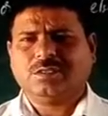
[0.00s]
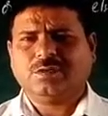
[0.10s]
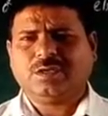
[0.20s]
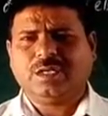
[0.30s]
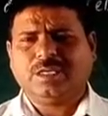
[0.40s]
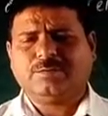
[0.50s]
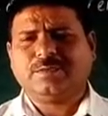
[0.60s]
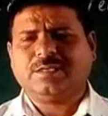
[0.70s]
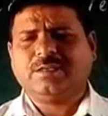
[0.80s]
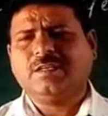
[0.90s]
Okay, if
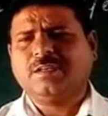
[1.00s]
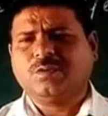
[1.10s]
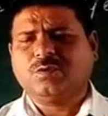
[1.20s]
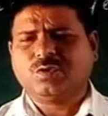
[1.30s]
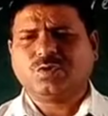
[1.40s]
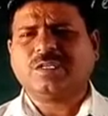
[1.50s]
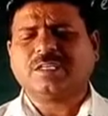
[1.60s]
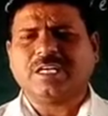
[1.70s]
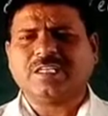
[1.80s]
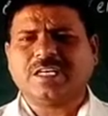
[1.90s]
she goes to the
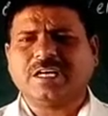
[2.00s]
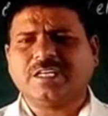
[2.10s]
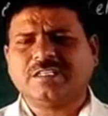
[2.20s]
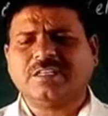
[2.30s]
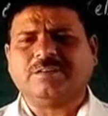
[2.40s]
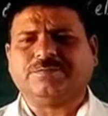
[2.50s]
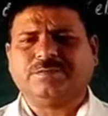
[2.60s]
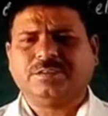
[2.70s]
10th standard is enough.